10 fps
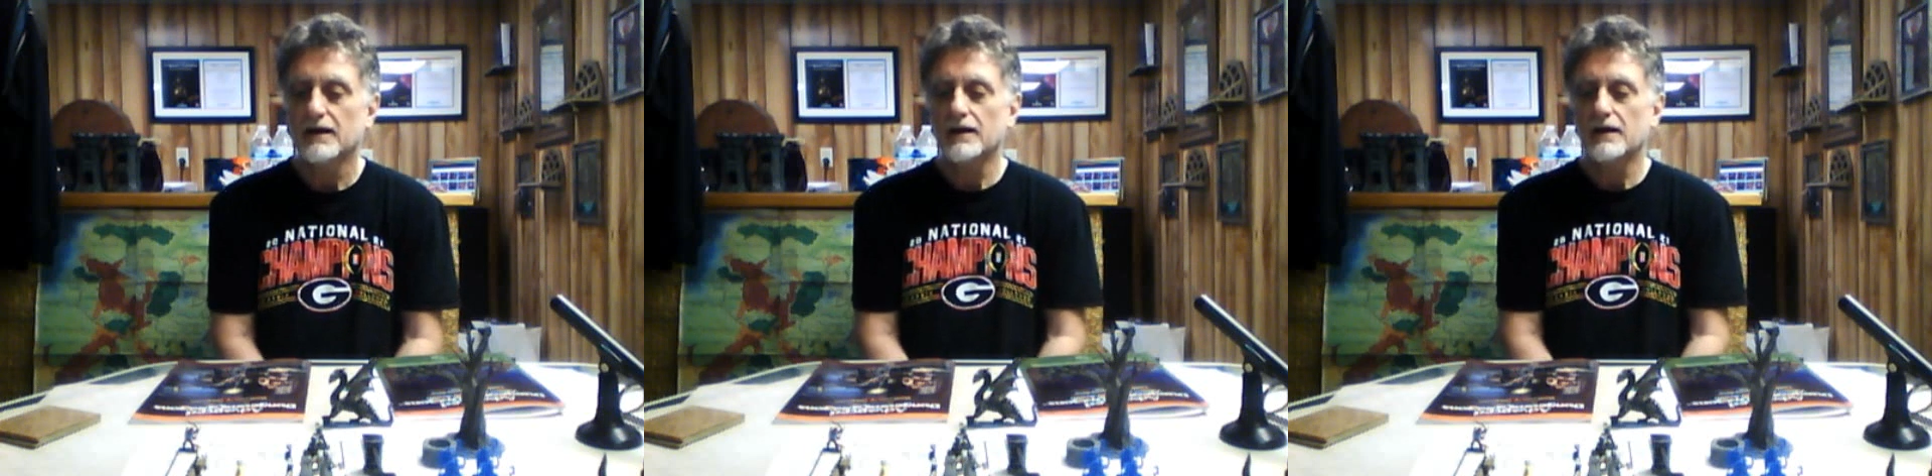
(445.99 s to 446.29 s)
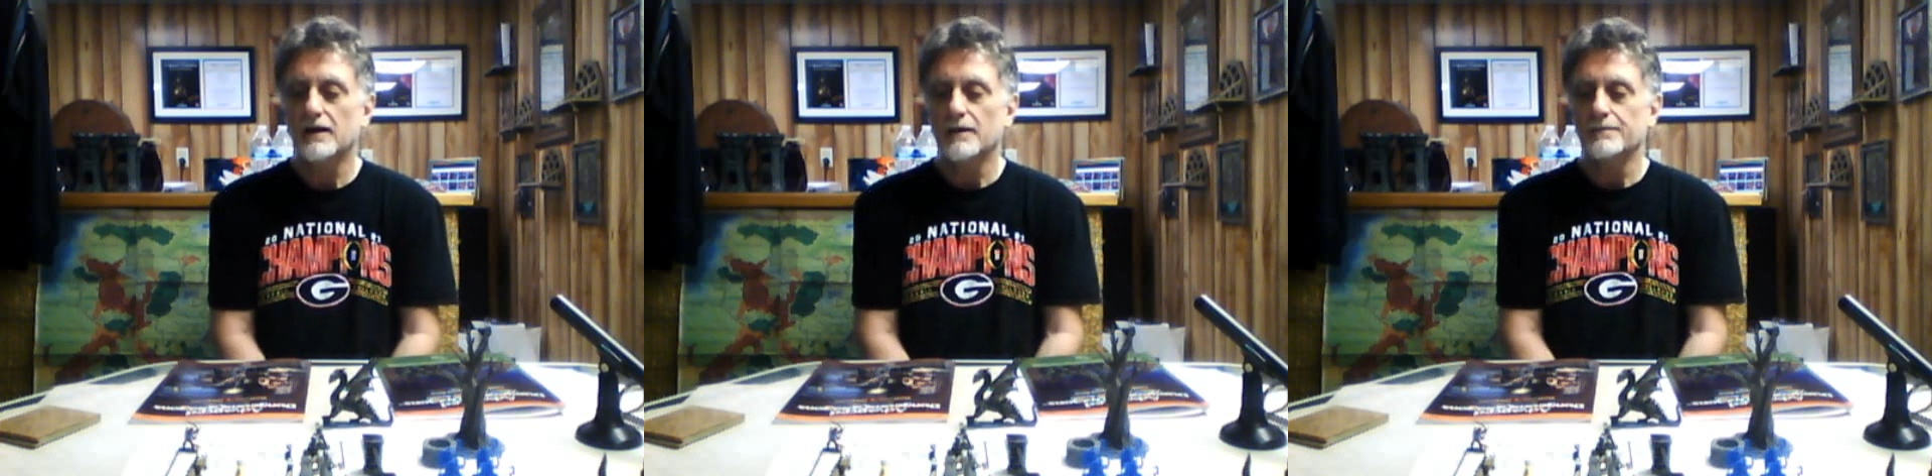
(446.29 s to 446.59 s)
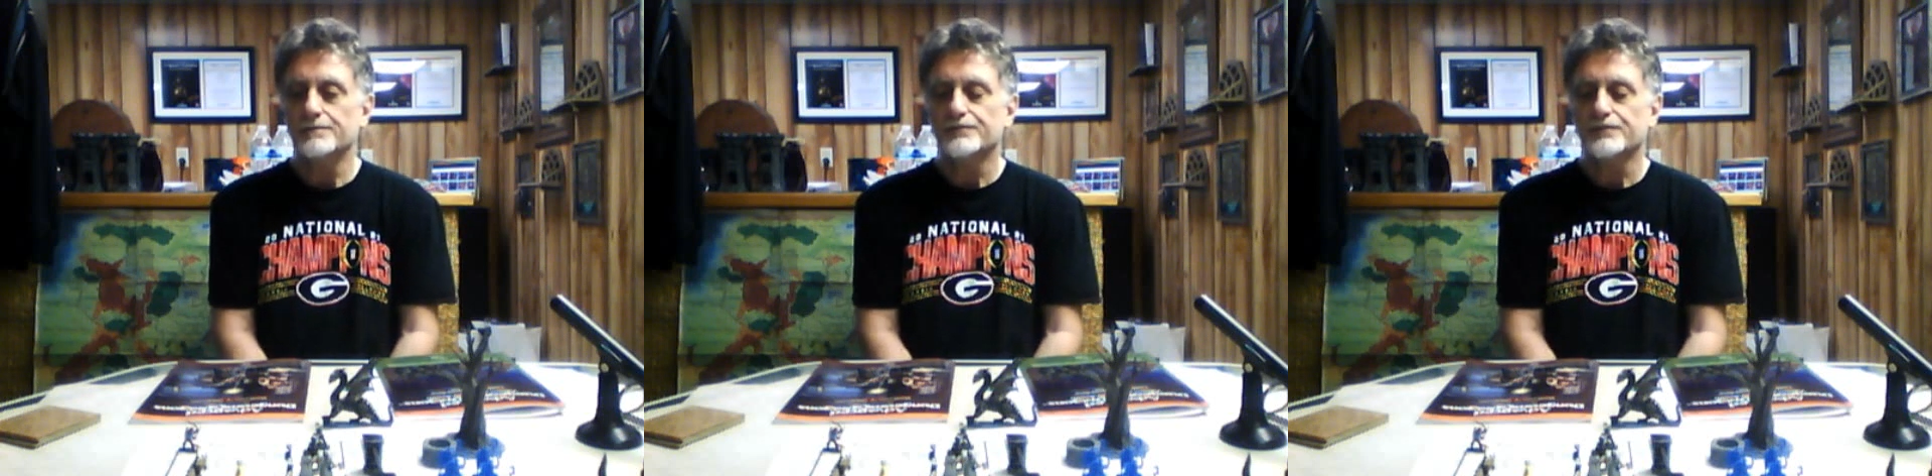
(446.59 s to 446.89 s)

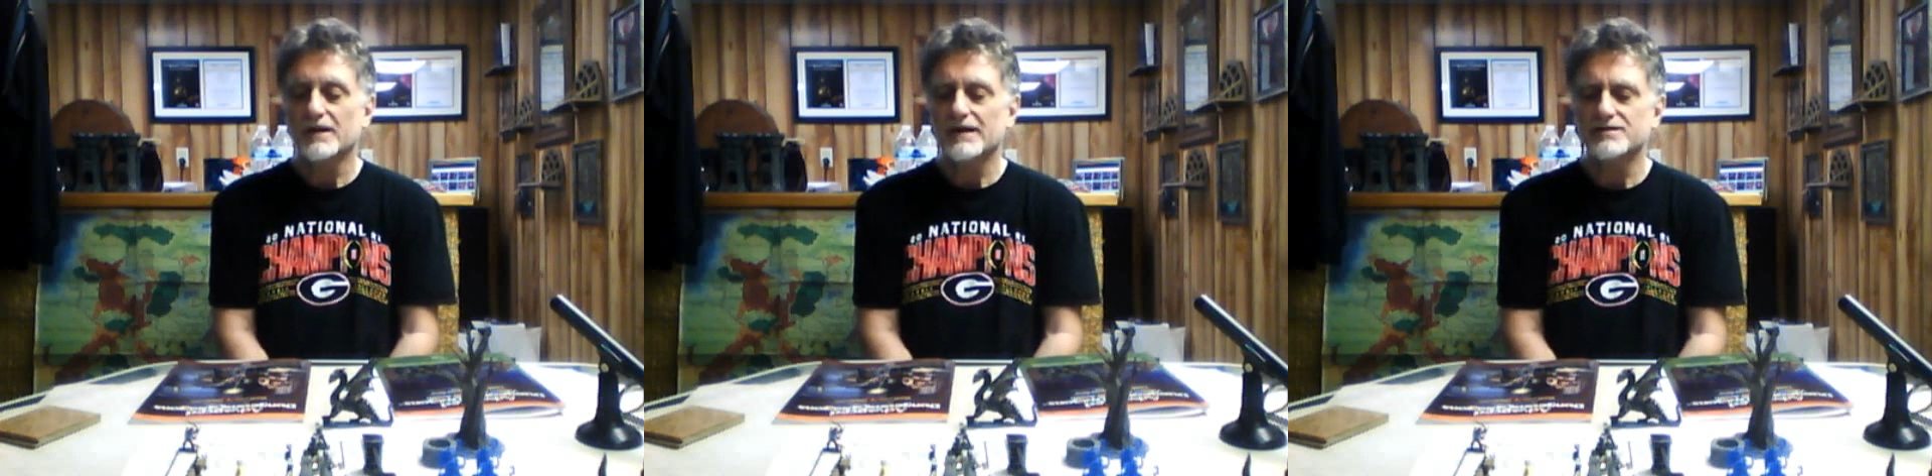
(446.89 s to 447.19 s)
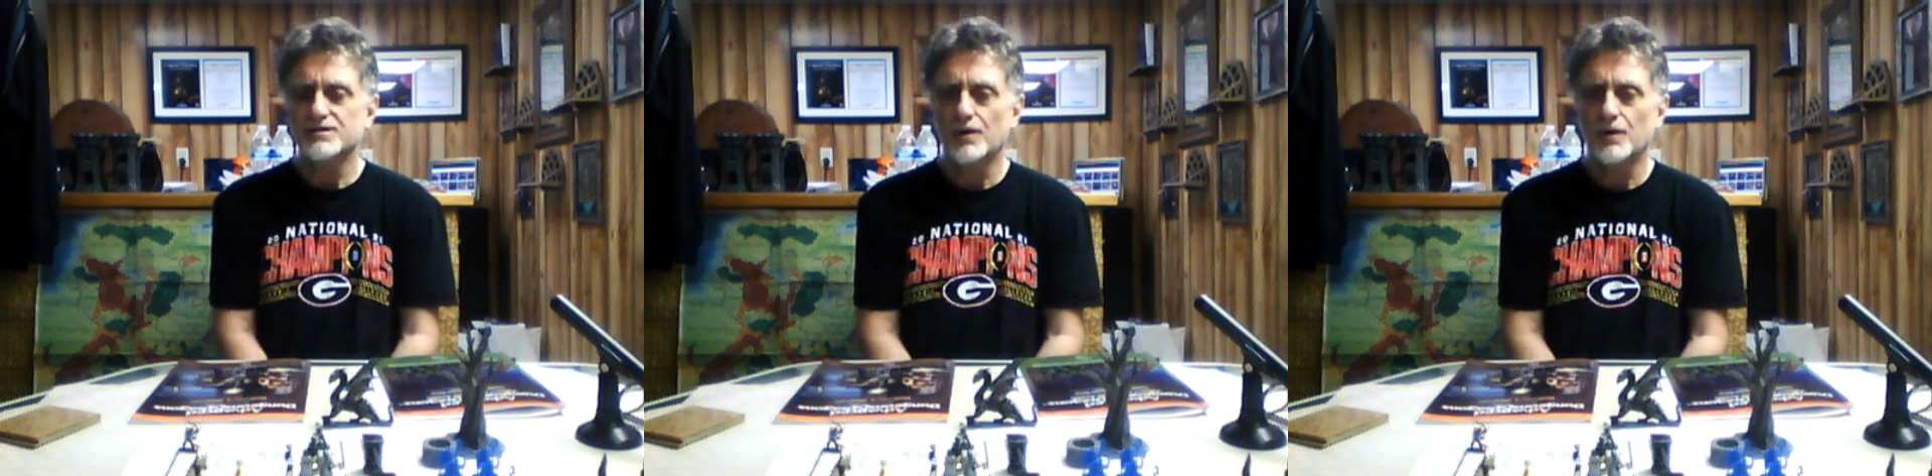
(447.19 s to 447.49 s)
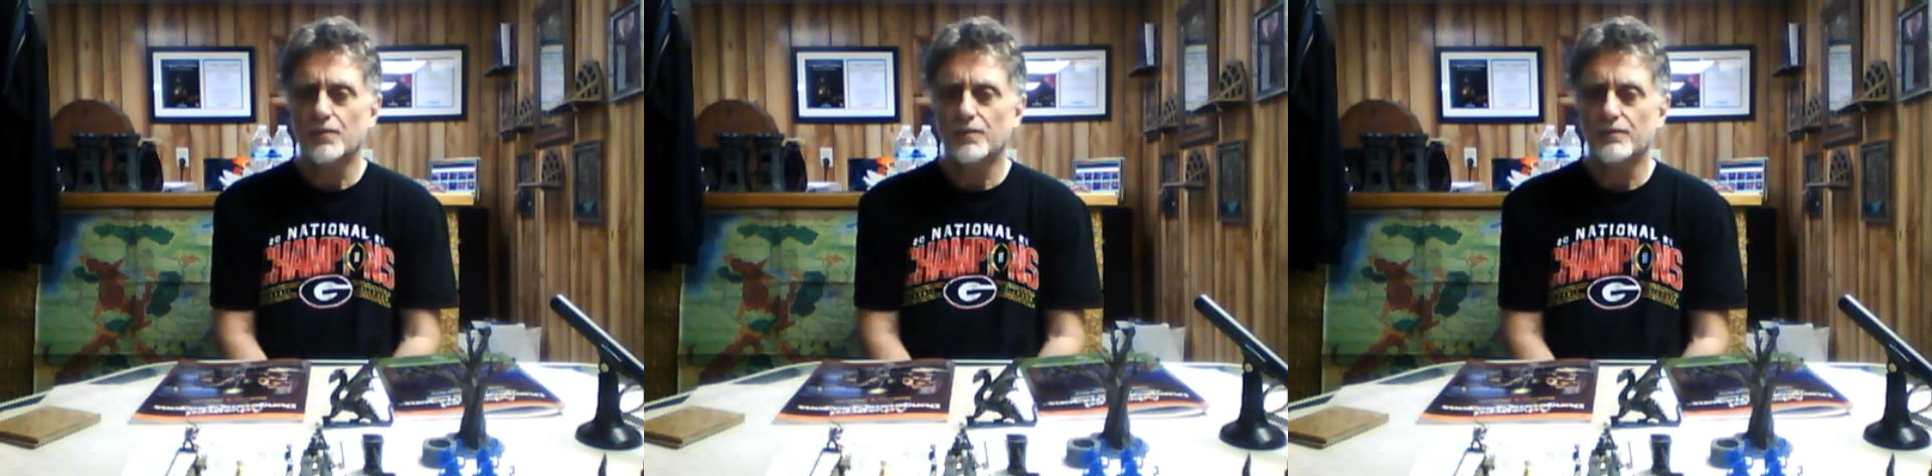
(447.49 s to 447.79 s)
and
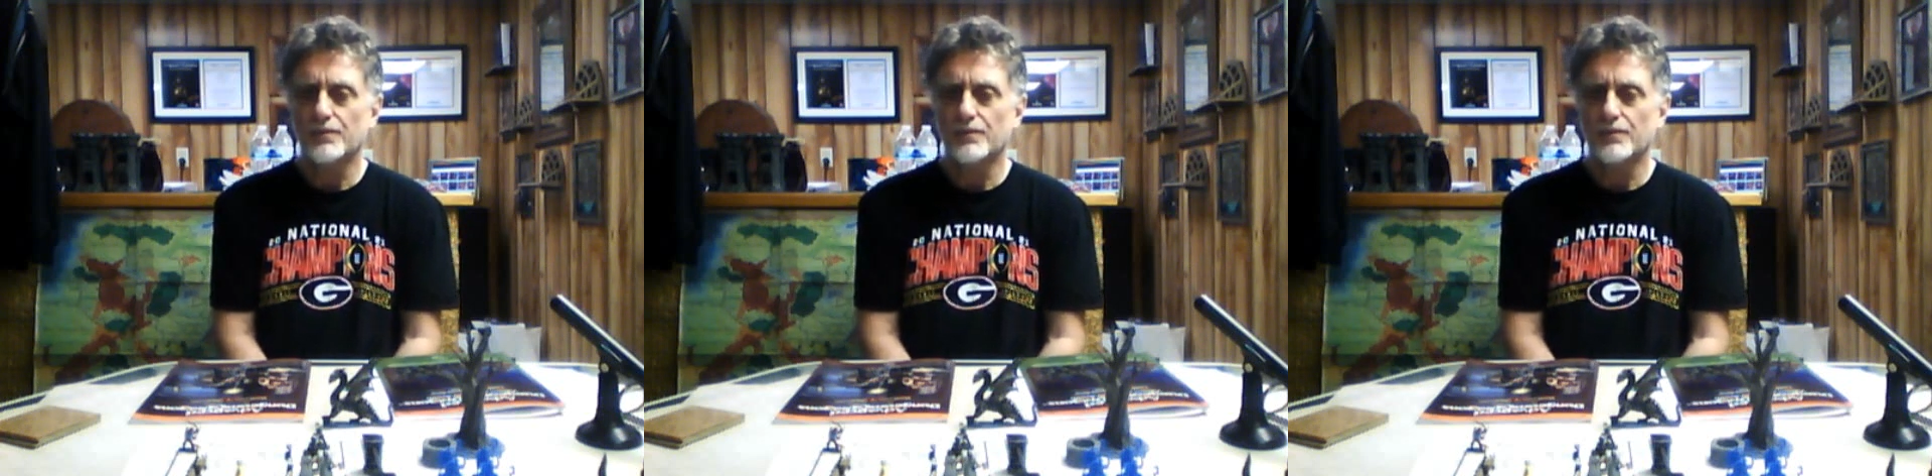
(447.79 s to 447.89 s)
so